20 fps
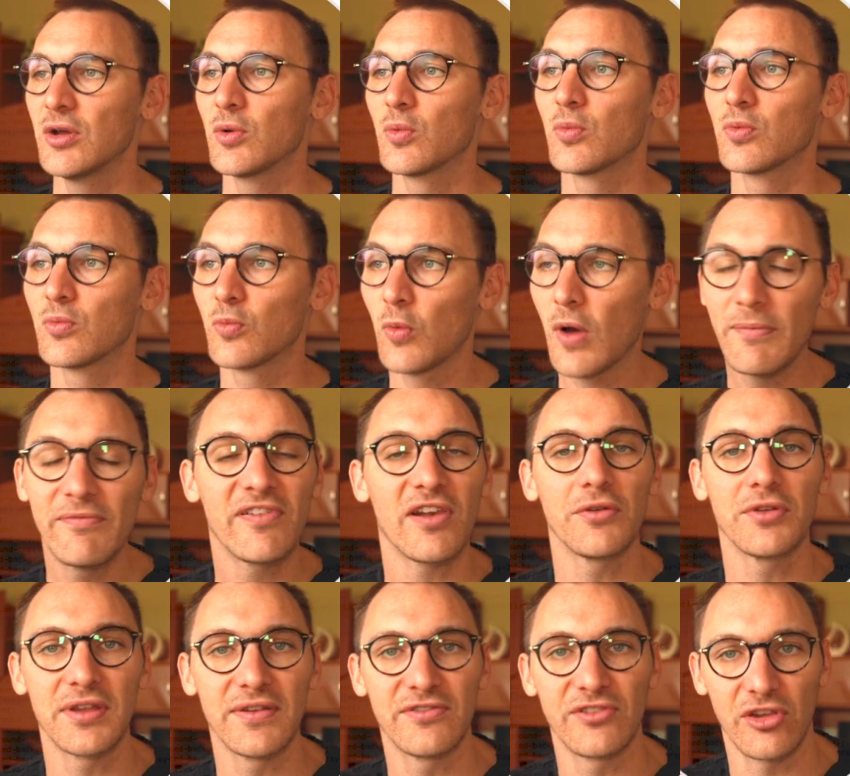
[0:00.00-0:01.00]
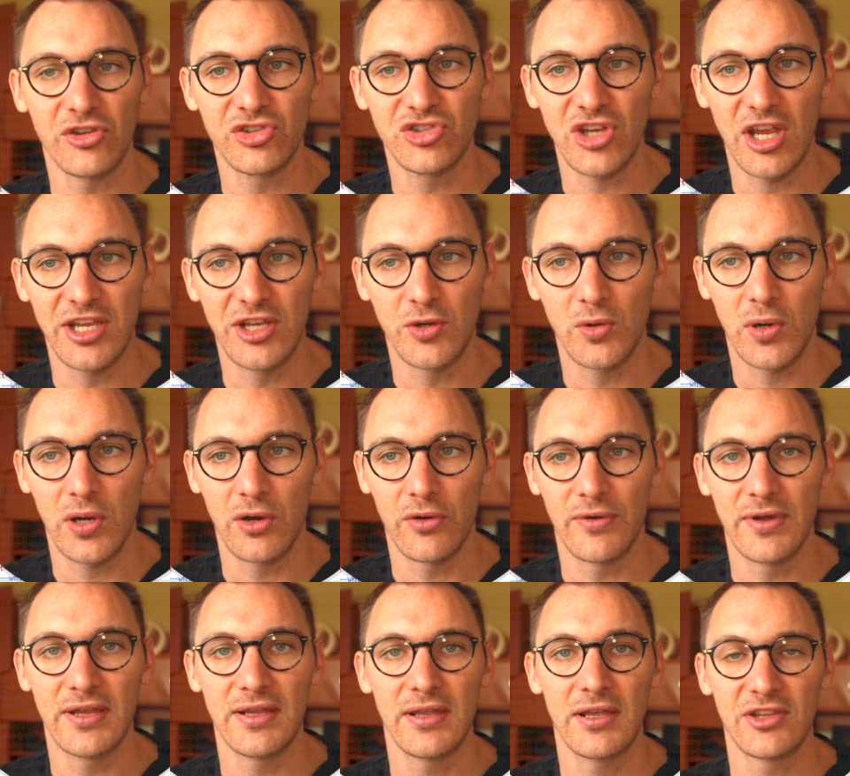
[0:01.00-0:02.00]
Webflow gives us
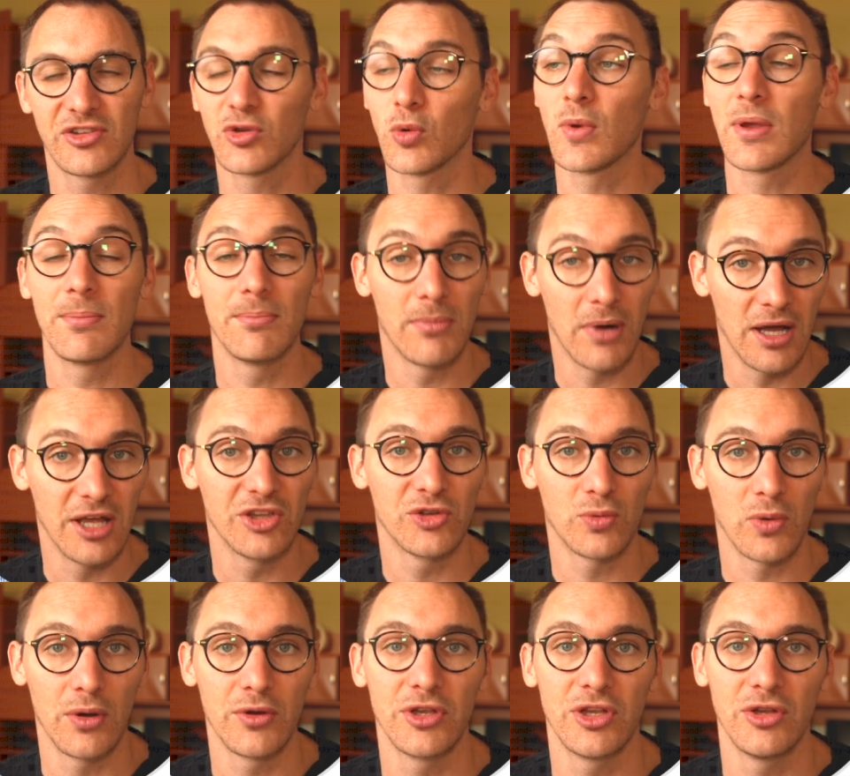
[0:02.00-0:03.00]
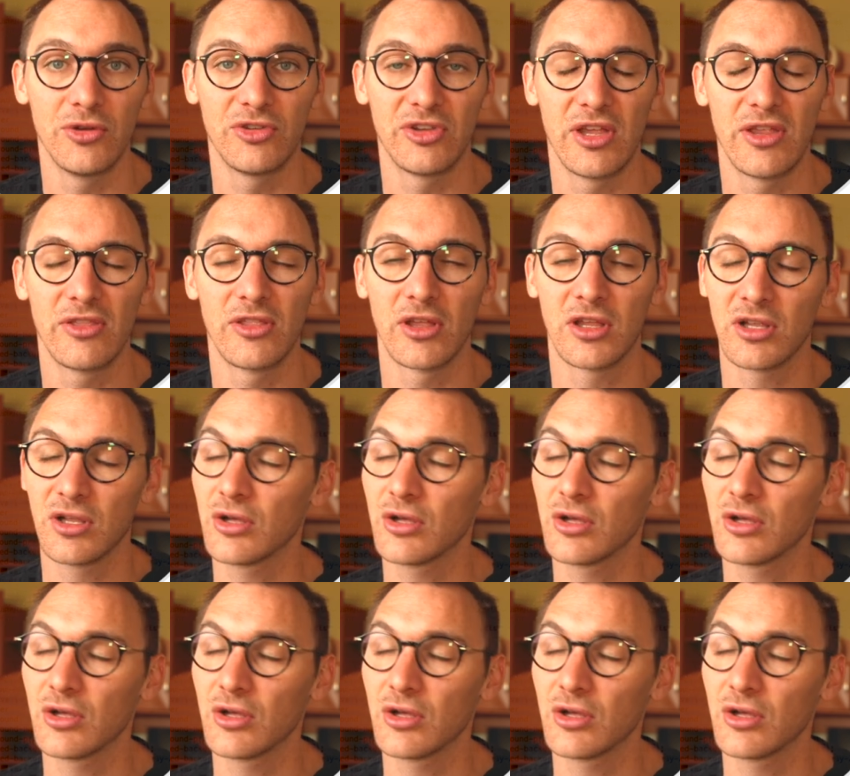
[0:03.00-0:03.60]
jQuery, so we might as well use it.